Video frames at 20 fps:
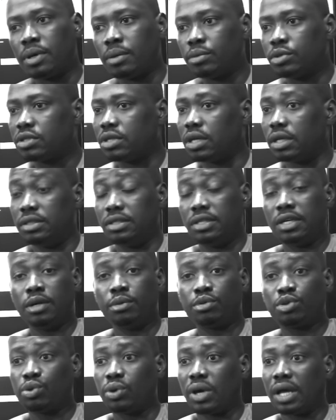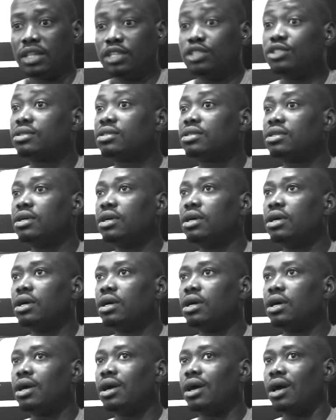I'm just like, damn, so at least
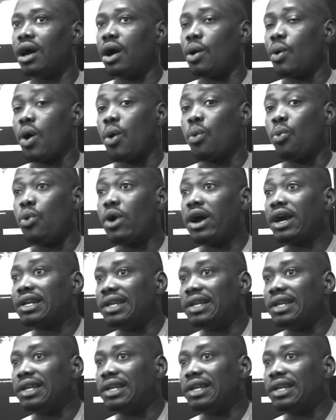our work